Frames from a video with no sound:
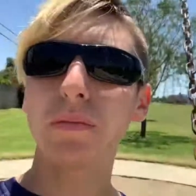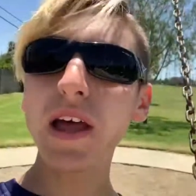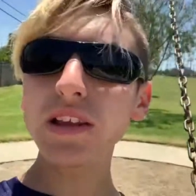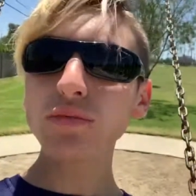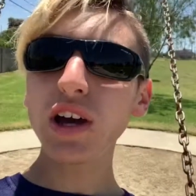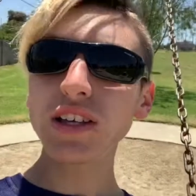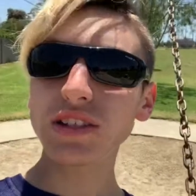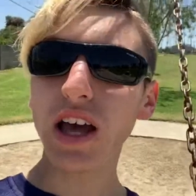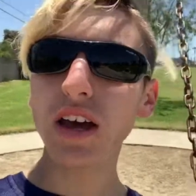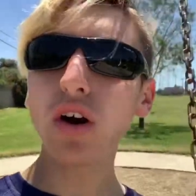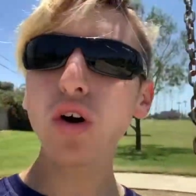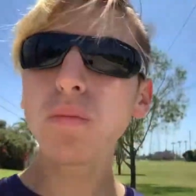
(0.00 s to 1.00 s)
anyways, I
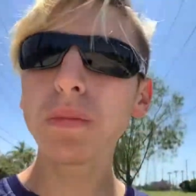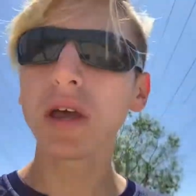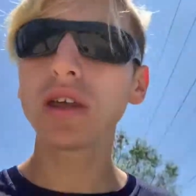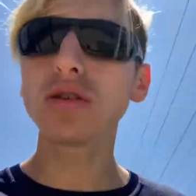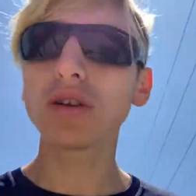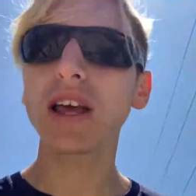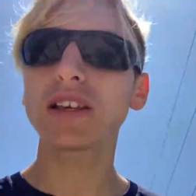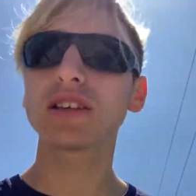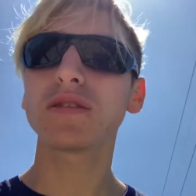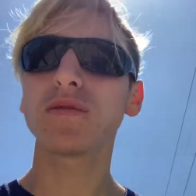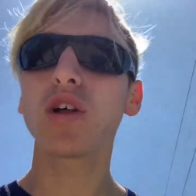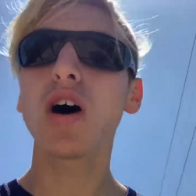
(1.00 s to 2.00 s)
hope you like this
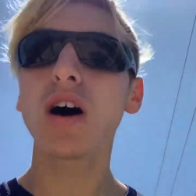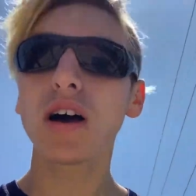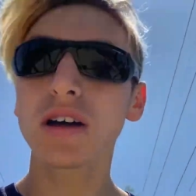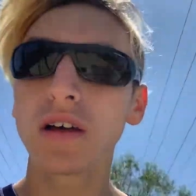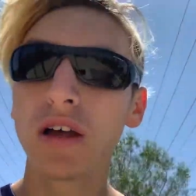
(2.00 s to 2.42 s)
vlog.